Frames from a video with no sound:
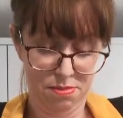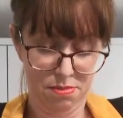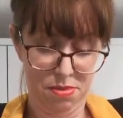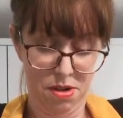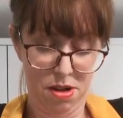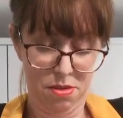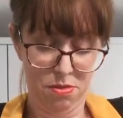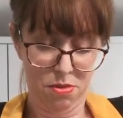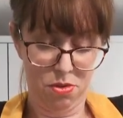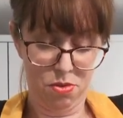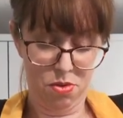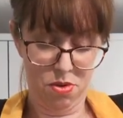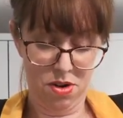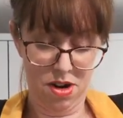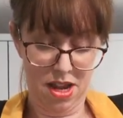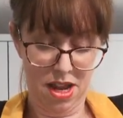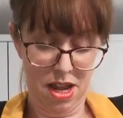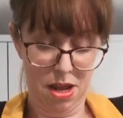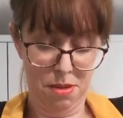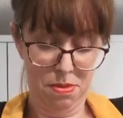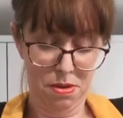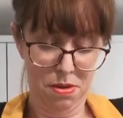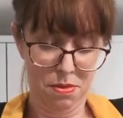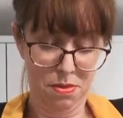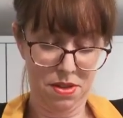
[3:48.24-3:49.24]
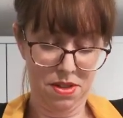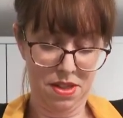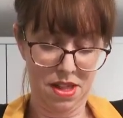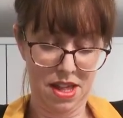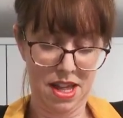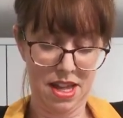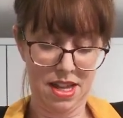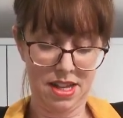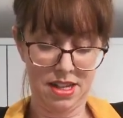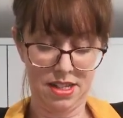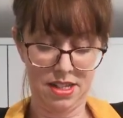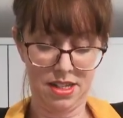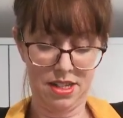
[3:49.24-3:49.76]
But I'm quite happy with
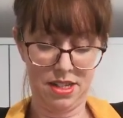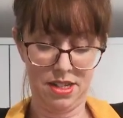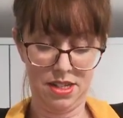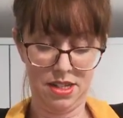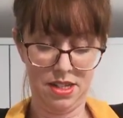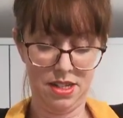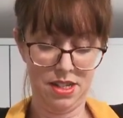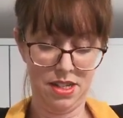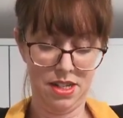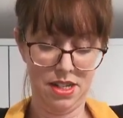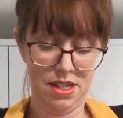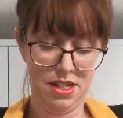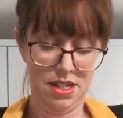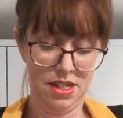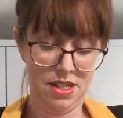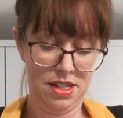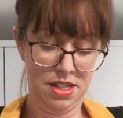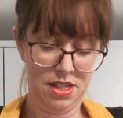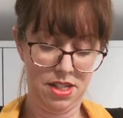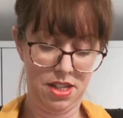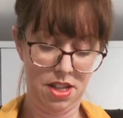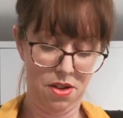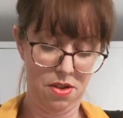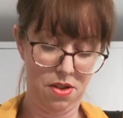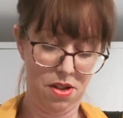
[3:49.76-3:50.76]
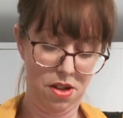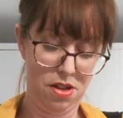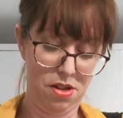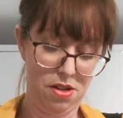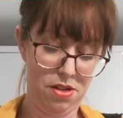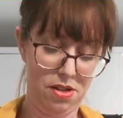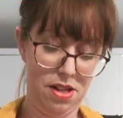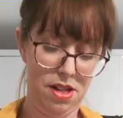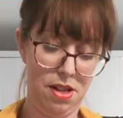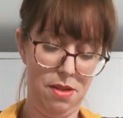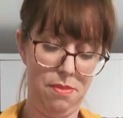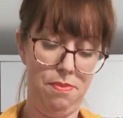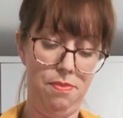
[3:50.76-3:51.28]
that. So
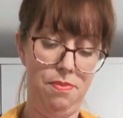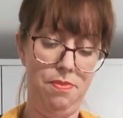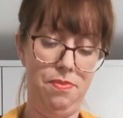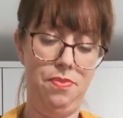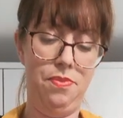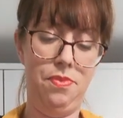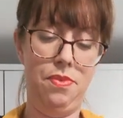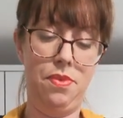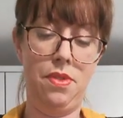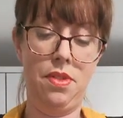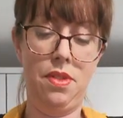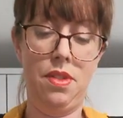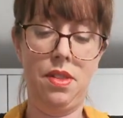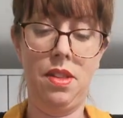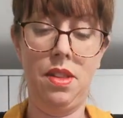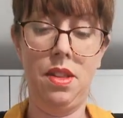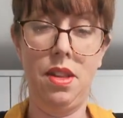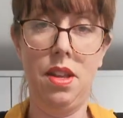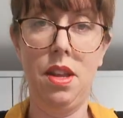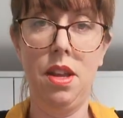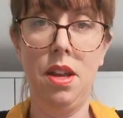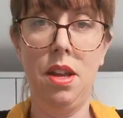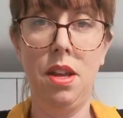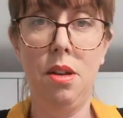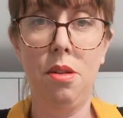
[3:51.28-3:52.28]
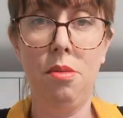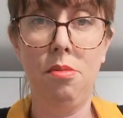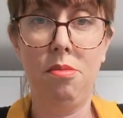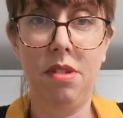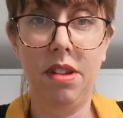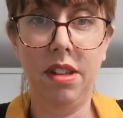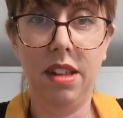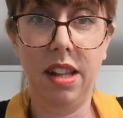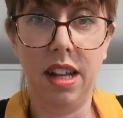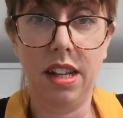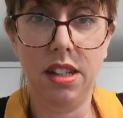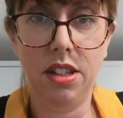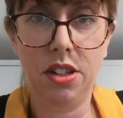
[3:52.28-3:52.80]
I'll
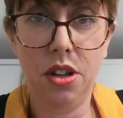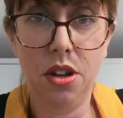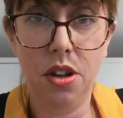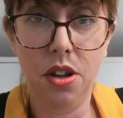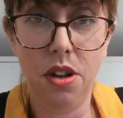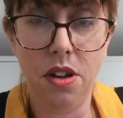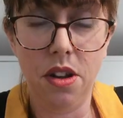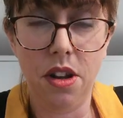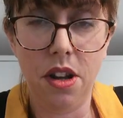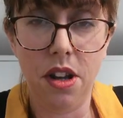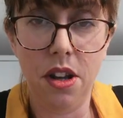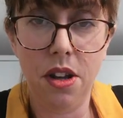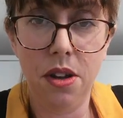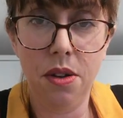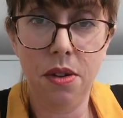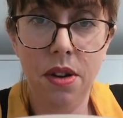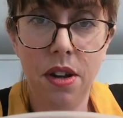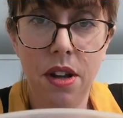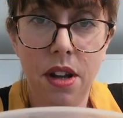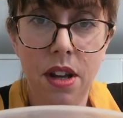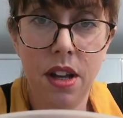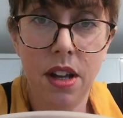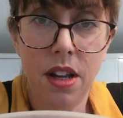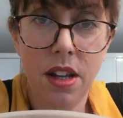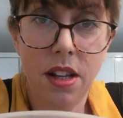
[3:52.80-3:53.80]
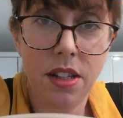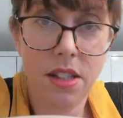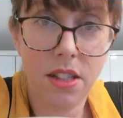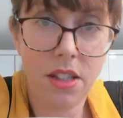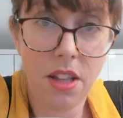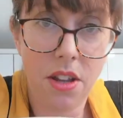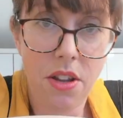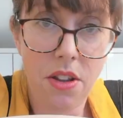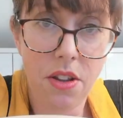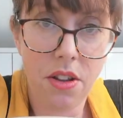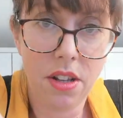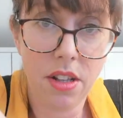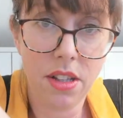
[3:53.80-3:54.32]
bring that to you so
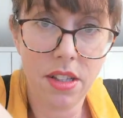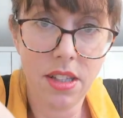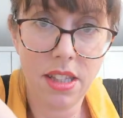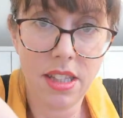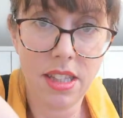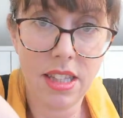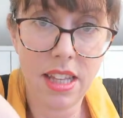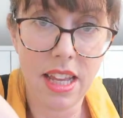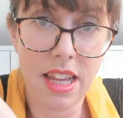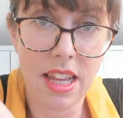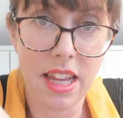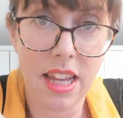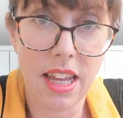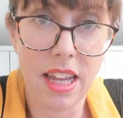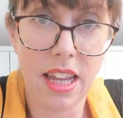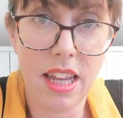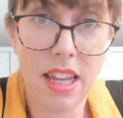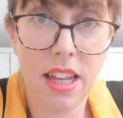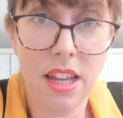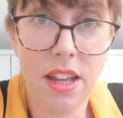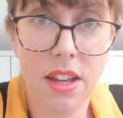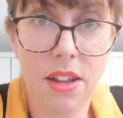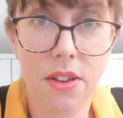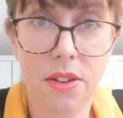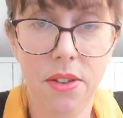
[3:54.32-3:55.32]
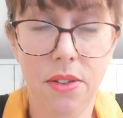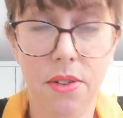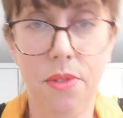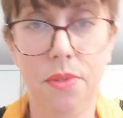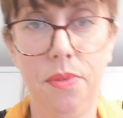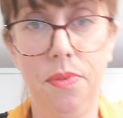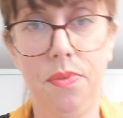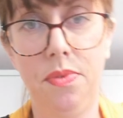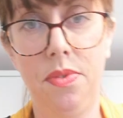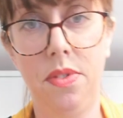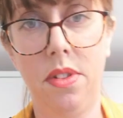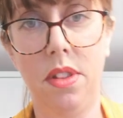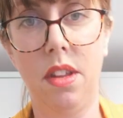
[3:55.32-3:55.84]
you can see,
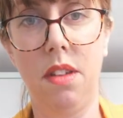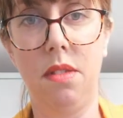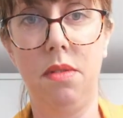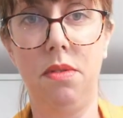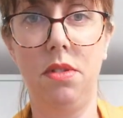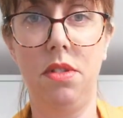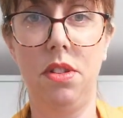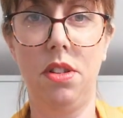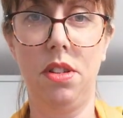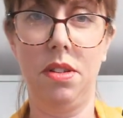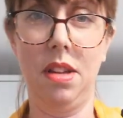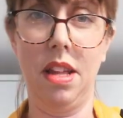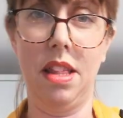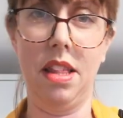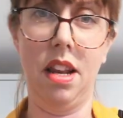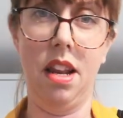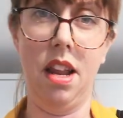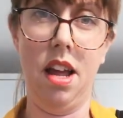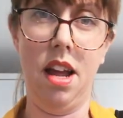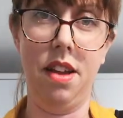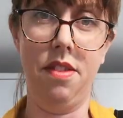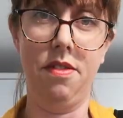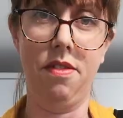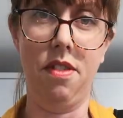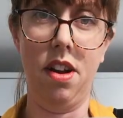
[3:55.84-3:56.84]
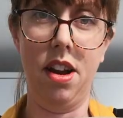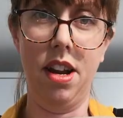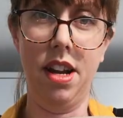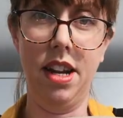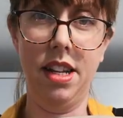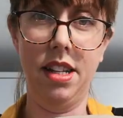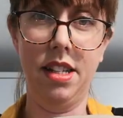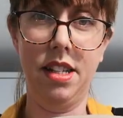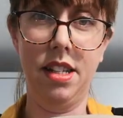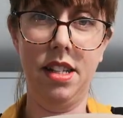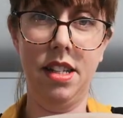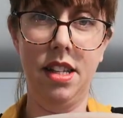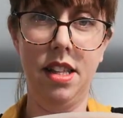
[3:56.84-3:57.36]
just get the light
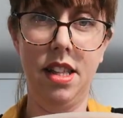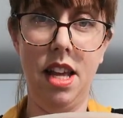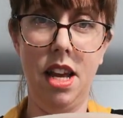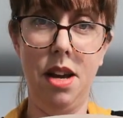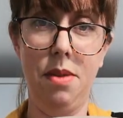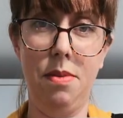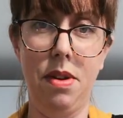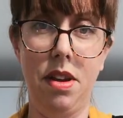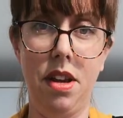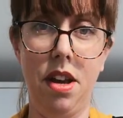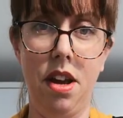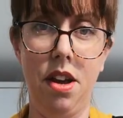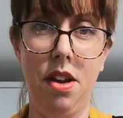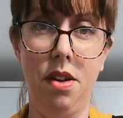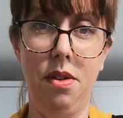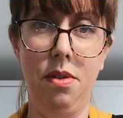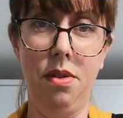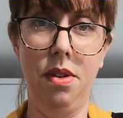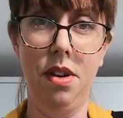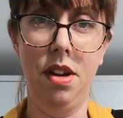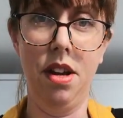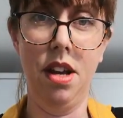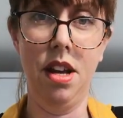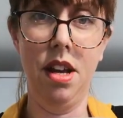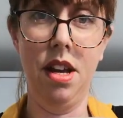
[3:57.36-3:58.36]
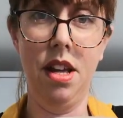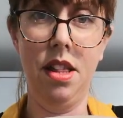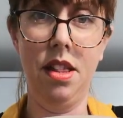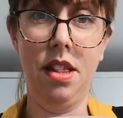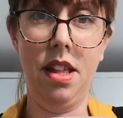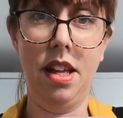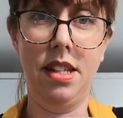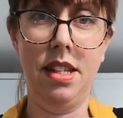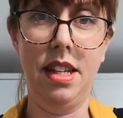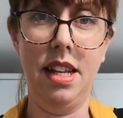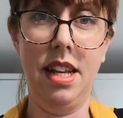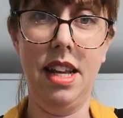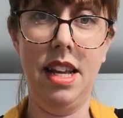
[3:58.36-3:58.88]
right, there we go,
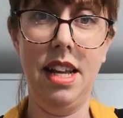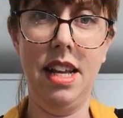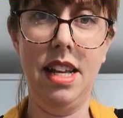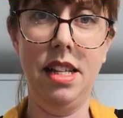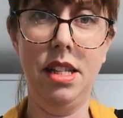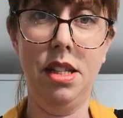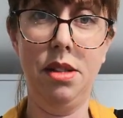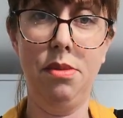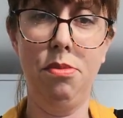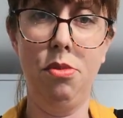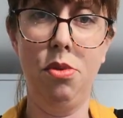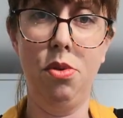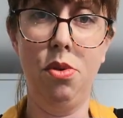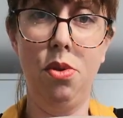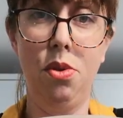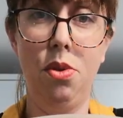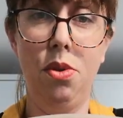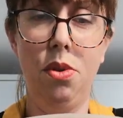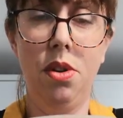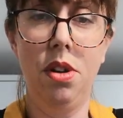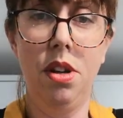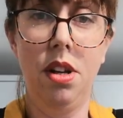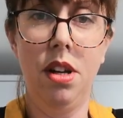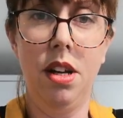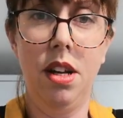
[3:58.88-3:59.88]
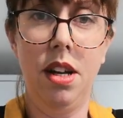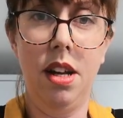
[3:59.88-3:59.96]
that it is more